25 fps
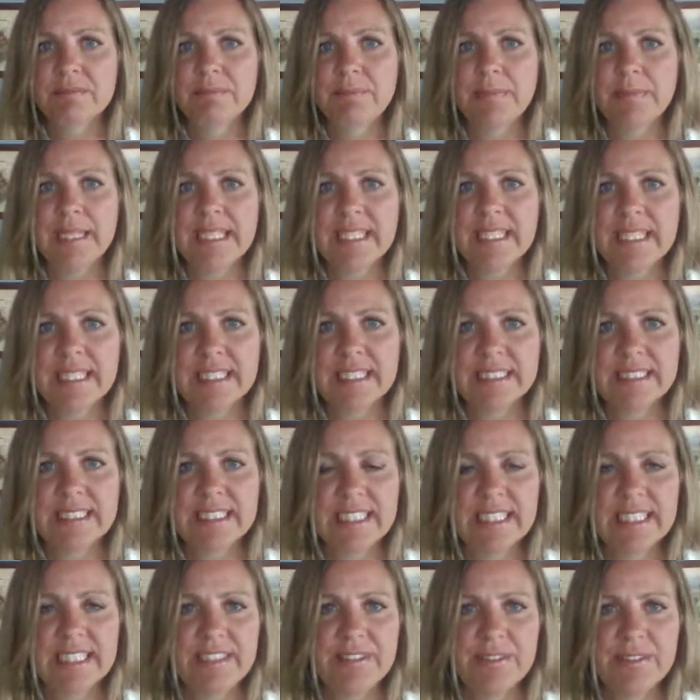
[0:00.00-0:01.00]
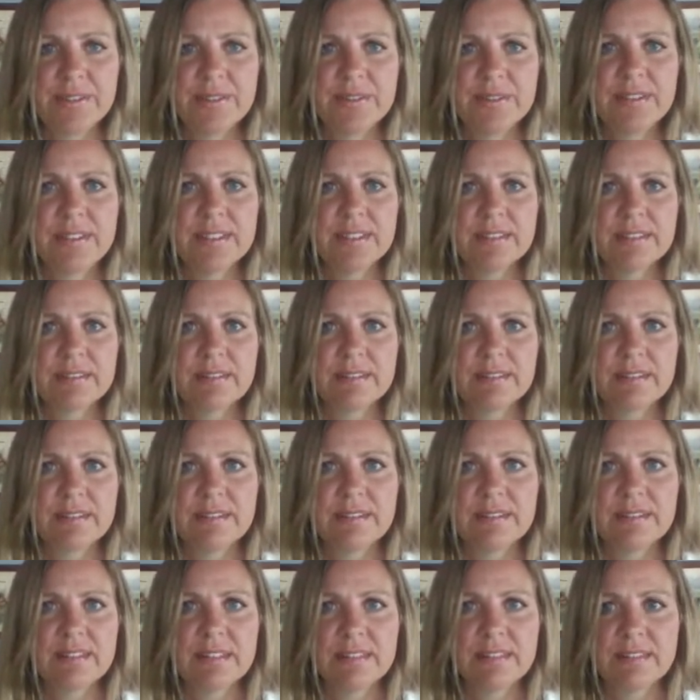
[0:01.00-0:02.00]
being continued
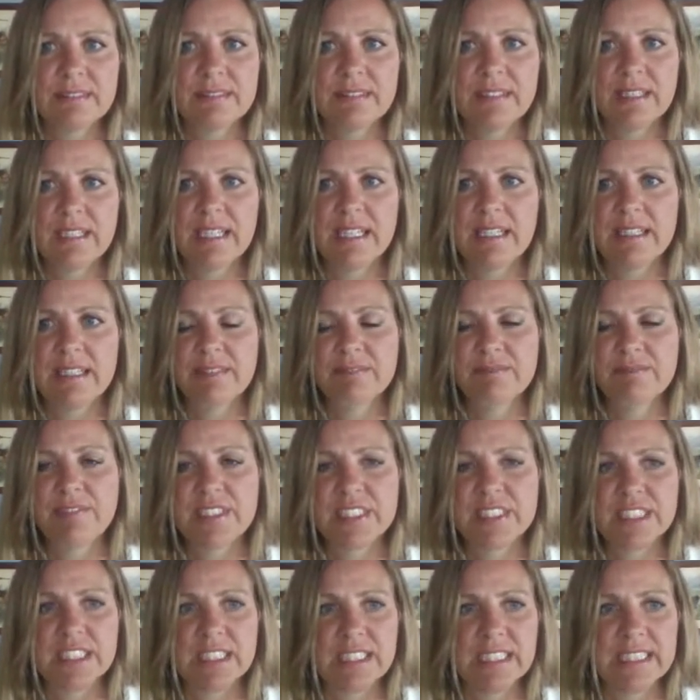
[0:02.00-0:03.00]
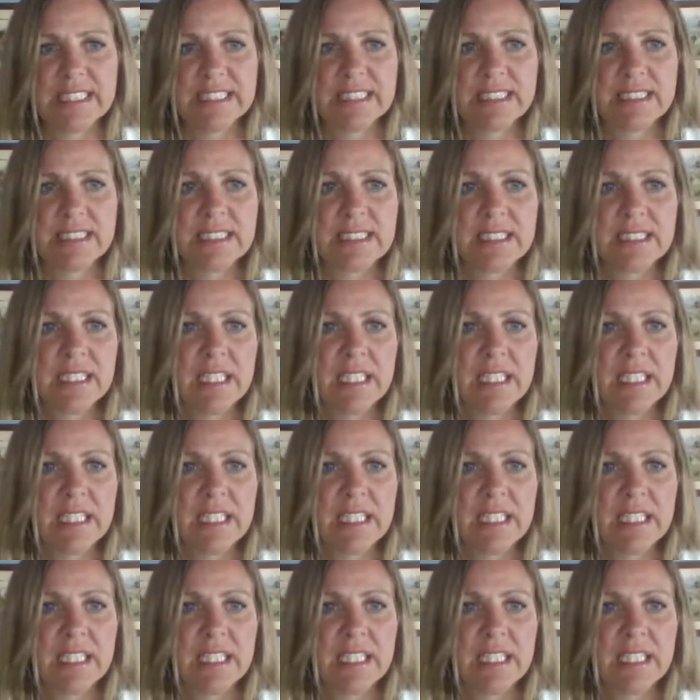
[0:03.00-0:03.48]
vigilance.